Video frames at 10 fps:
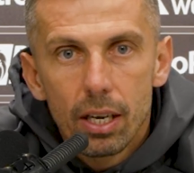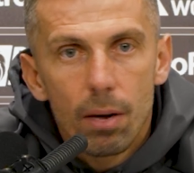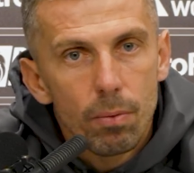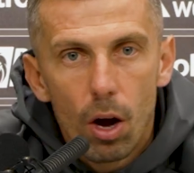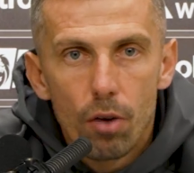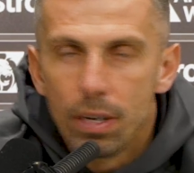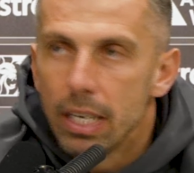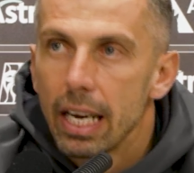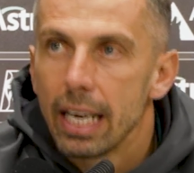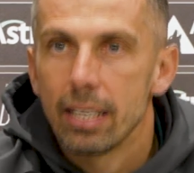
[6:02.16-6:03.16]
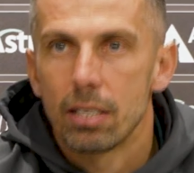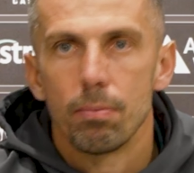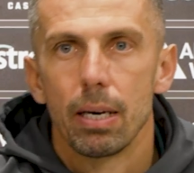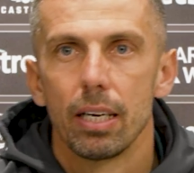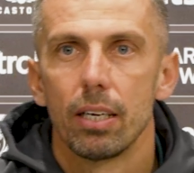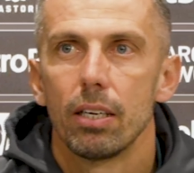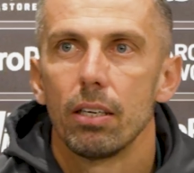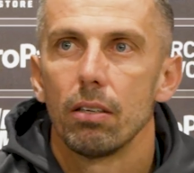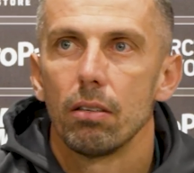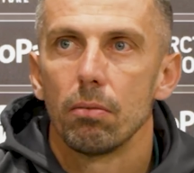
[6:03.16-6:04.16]
I'm not overly keen to
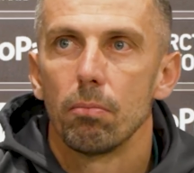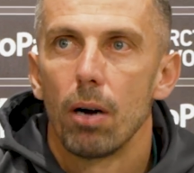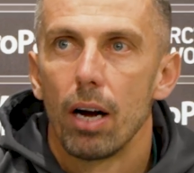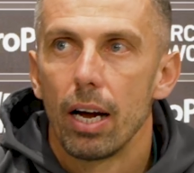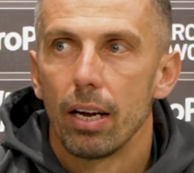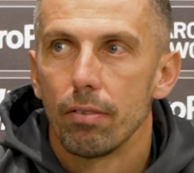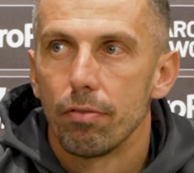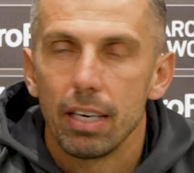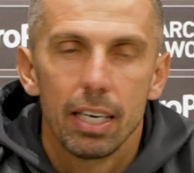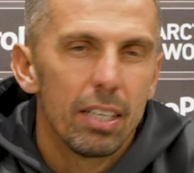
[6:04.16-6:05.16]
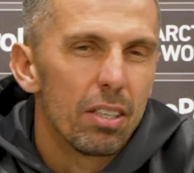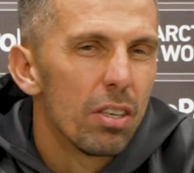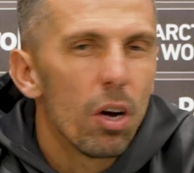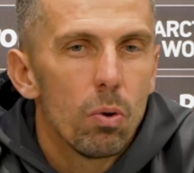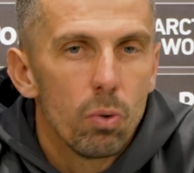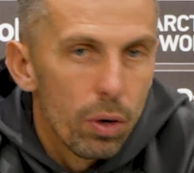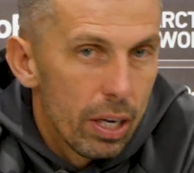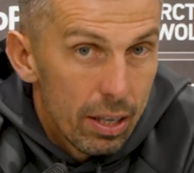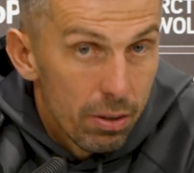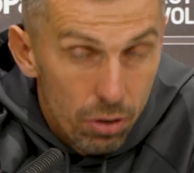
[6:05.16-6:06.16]
make my feelings known on
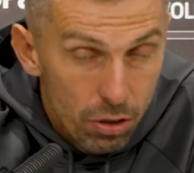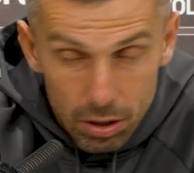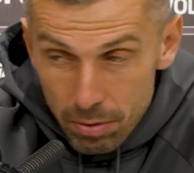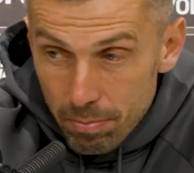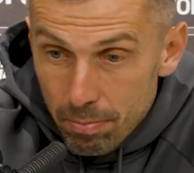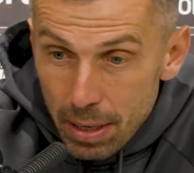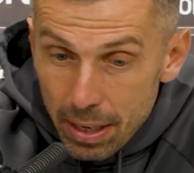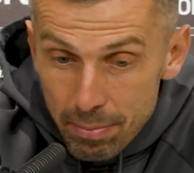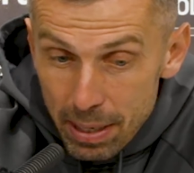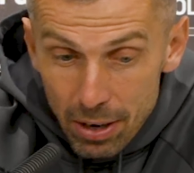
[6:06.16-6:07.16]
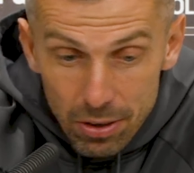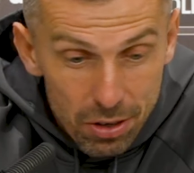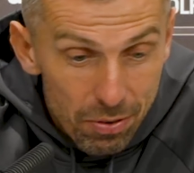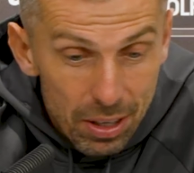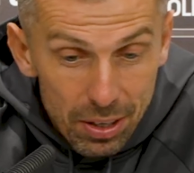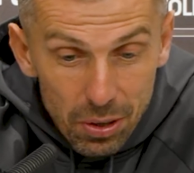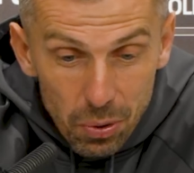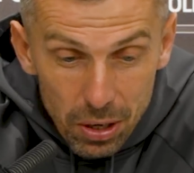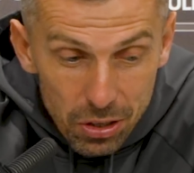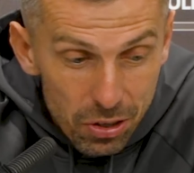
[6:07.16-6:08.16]
it. It's just a, me, me answering
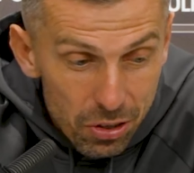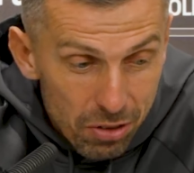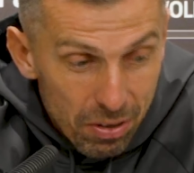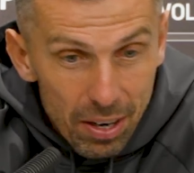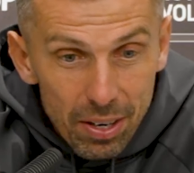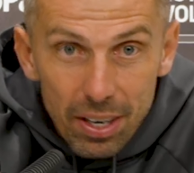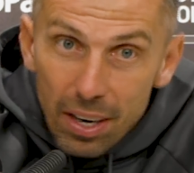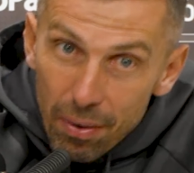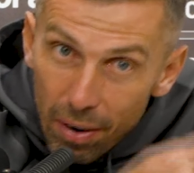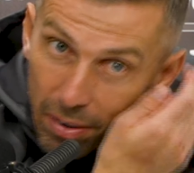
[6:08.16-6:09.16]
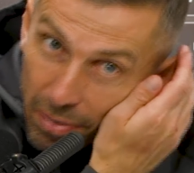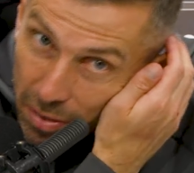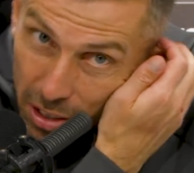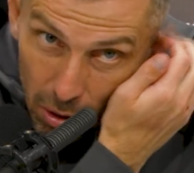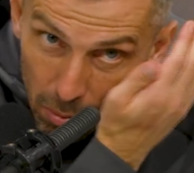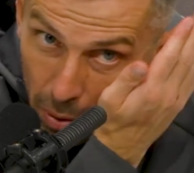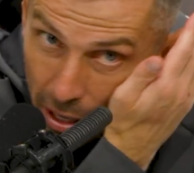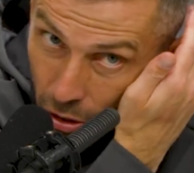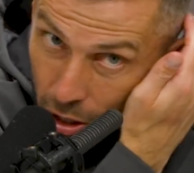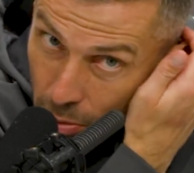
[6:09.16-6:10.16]
questions around how I, you know, I'm
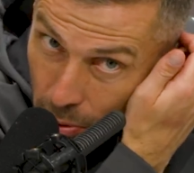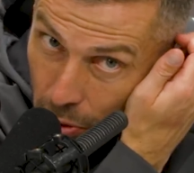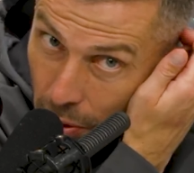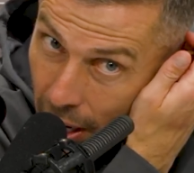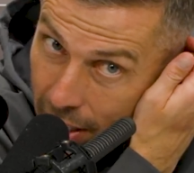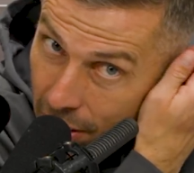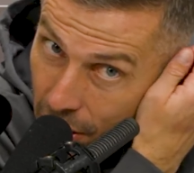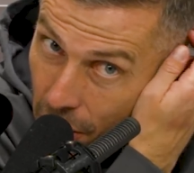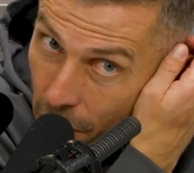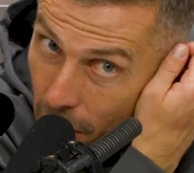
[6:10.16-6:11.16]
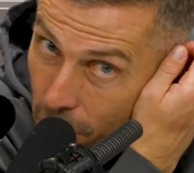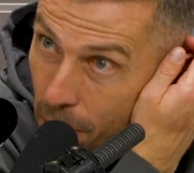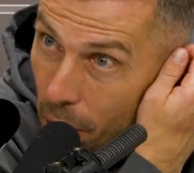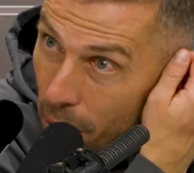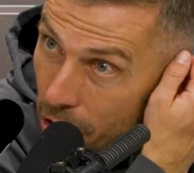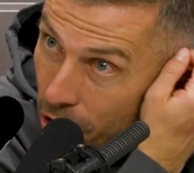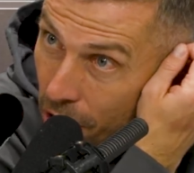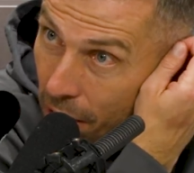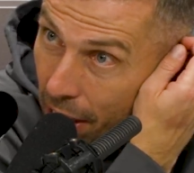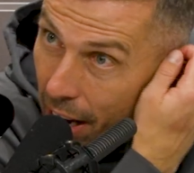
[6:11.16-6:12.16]
always honest with you guys, and you asked me a question
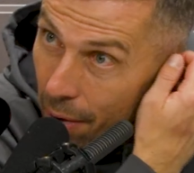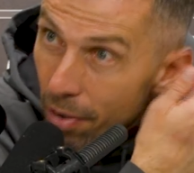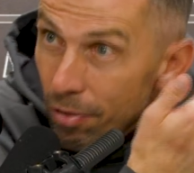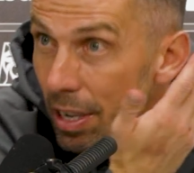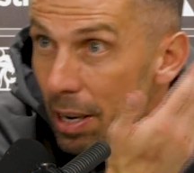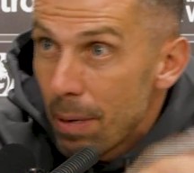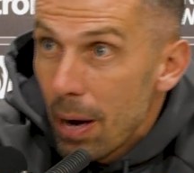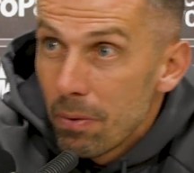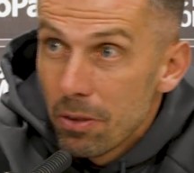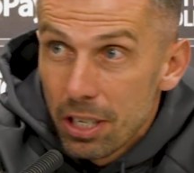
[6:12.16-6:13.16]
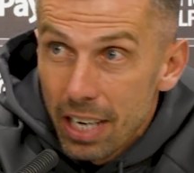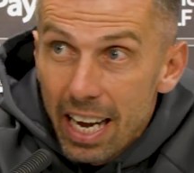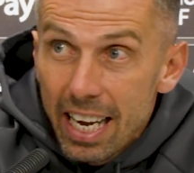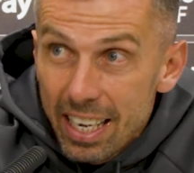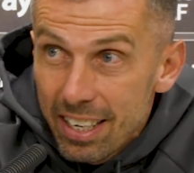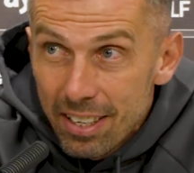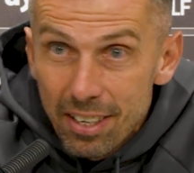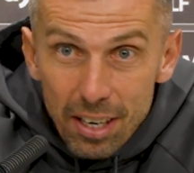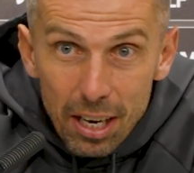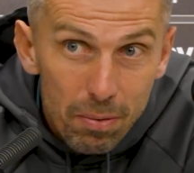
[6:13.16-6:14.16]
around how I feel about today, and
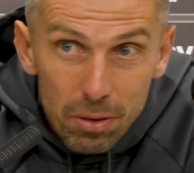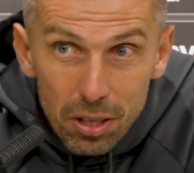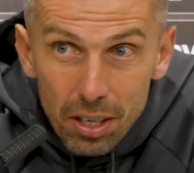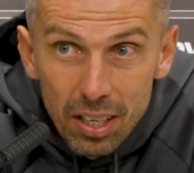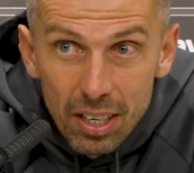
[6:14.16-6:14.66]
it was a.